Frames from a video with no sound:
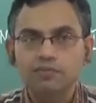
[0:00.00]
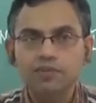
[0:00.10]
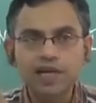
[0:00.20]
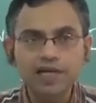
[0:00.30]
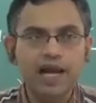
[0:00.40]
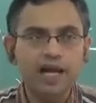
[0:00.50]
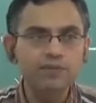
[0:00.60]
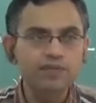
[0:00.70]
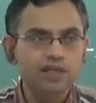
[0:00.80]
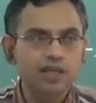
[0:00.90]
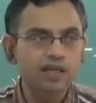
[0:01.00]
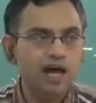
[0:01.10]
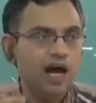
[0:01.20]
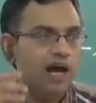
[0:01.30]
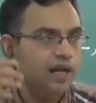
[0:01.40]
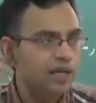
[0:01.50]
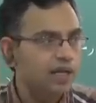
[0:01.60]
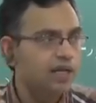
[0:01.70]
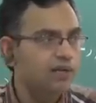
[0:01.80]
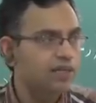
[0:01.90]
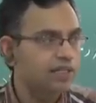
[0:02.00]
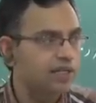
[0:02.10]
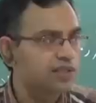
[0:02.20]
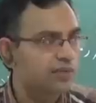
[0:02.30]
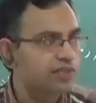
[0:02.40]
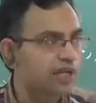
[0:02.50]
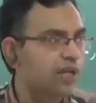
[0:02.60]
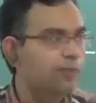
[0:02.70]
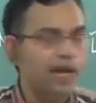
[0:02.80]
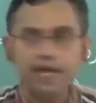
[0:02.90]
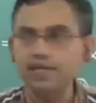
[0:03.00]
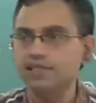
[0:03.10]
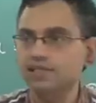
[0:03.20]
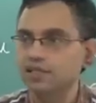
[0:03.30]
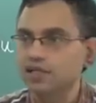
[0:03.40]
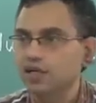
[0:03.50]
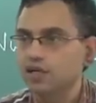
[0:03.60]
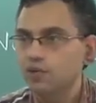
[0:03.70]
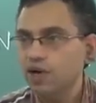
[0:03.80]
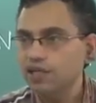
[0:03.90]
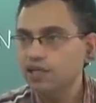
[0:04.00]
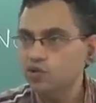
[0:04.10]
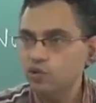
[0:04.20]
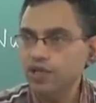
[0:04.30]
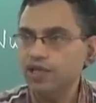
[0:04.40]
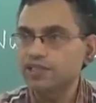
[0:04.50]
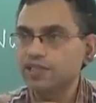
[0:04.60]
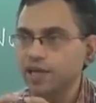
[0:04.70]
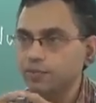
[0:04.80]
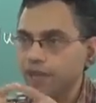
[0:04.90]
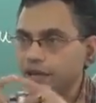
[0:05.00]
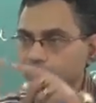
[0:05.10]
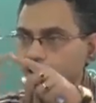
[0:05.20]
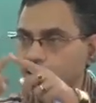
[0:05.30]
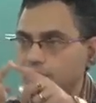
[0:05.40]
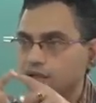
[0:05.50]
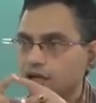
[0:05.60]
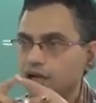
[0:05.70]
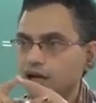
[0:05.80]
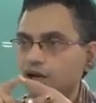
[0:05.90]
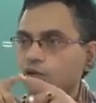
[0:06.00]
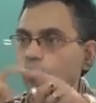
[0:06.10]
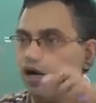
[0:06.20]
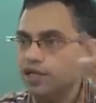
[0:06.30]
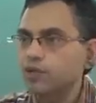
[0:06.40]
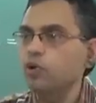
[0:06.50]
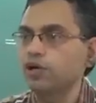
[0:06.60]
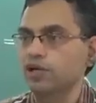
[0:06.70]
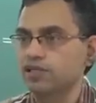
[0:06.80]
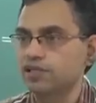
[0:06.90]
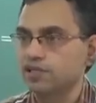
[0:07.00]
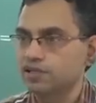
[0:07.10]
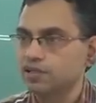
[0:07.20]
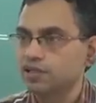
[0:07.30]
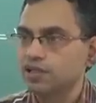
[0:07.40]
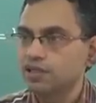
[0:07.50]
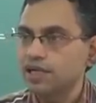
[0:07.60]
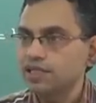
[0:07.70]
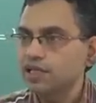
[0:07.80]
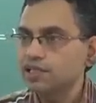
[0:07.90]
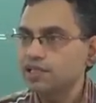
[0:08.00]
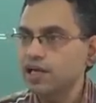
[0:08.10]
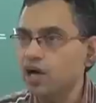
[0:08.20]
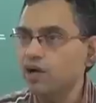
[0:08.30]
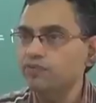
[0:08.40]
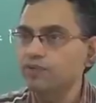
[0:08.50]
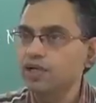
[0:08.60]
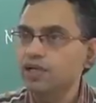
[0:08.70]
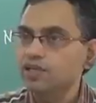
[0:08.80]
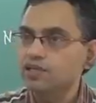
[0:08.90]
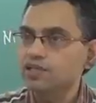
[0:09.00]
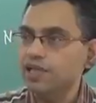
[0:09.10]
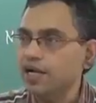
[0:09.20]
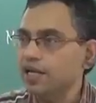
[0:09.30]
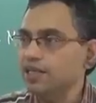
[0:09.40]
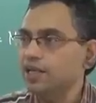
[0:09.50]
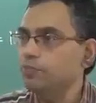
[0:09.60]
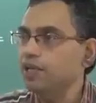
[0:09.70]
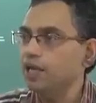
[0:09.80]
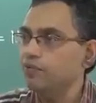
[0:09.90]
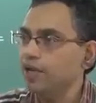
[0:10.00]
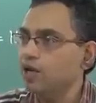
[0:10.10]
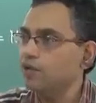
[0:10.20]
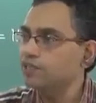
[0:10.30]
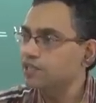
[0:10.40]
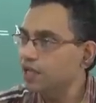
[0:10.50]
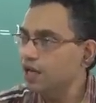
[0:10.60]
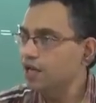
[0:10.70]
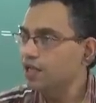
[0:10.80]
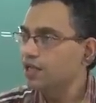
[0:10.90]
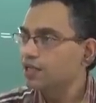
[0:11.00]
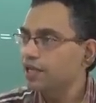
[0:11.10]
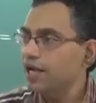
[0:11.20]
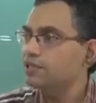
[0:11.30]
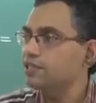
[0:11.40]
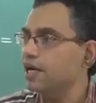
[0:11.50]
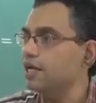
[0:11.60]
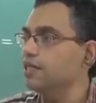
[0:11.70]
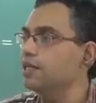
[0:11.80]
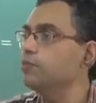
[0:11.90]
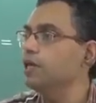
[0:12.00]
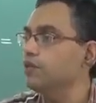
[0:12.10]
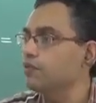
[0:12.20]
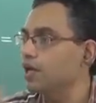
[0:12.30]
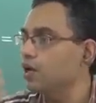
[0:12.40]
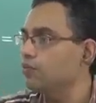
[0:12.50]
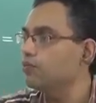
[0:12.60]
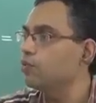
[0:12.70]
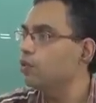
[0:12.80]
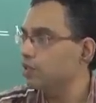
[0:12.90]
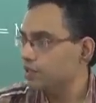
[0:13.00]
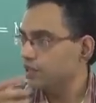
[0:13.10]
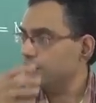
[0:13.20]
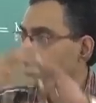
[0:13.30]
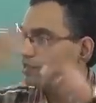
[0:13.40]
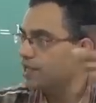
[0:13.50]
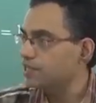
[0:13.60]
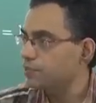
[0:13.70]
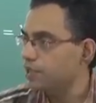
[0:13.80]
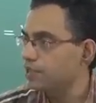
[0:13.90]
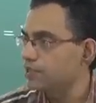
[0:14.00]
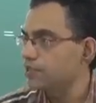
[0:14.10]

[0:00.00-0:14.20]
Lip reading: many times in the R&D divisions of steel plants, what they do is they make water models. That is, instead of studying the behavior of steel, they are studying the behavior of water in a transparent